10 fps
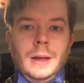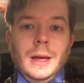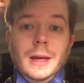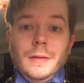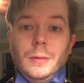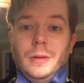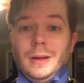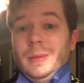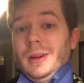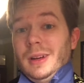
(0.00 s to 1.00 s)
Hey everyone,
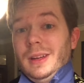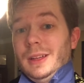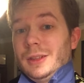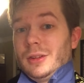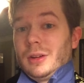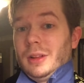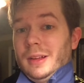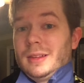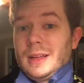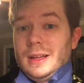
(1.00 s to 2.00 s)
I'm here to teach a Sterling
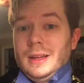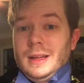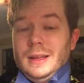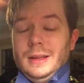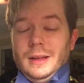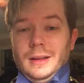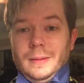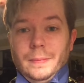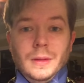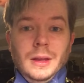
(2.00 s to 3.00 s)
Scott knot. I
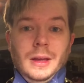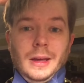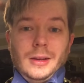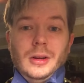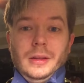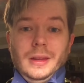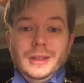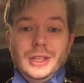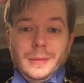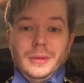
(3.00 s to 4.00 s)
call it the
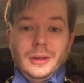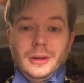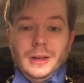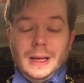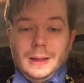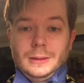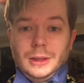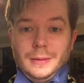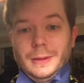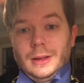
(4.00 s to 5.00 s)
gem setter knot
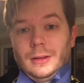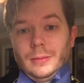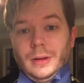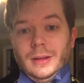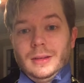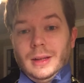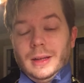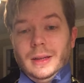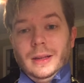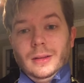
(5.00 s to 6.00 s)
just because when it's
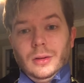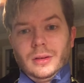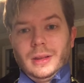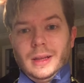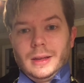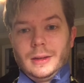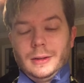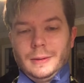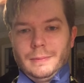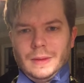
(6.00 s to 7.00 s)
done it looks like
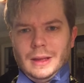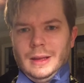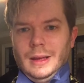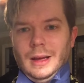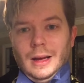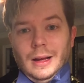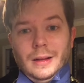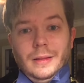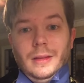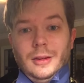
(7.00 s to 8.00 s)

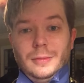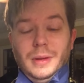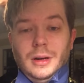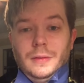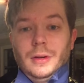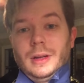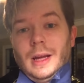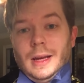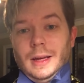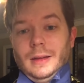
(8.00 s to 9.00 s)
the spear of your
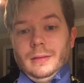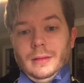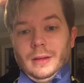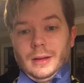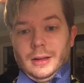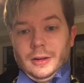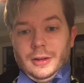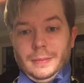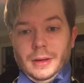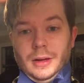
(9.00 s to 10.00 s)
tie, the colored
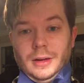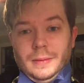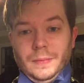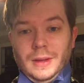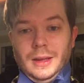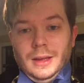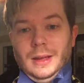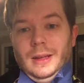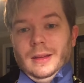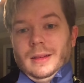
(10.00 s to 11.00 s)
spear.
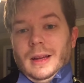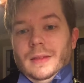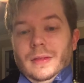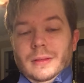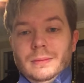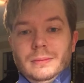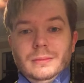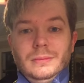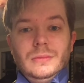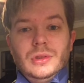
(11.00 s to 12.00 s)
It's kind of
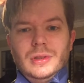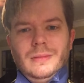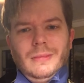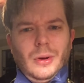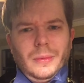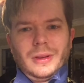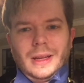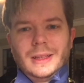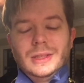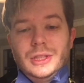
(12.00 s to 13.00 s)
almost
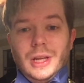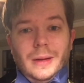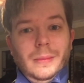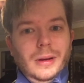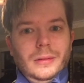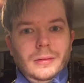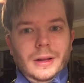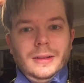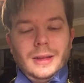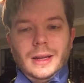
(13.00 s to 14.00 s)
like a gem in a
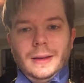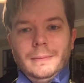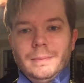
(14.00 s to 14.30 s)
ring setting,